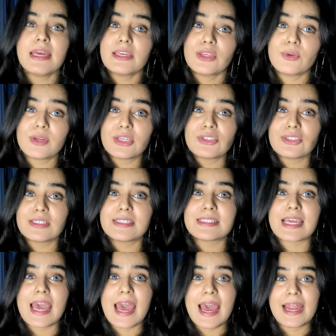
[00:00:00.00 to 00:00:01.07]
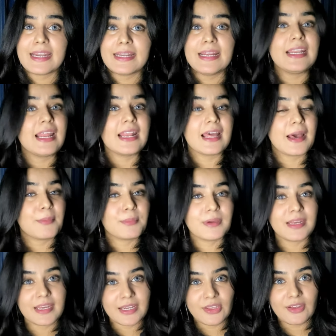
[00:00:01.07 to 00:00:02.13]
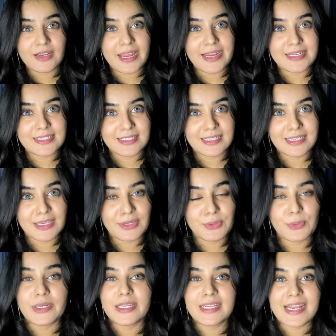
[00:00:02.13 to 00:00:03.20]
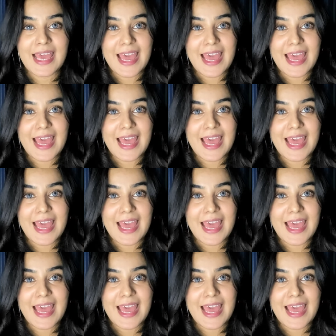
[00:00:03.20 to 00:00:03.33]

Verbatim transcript: You can just add it and upgrade your night skincare routine.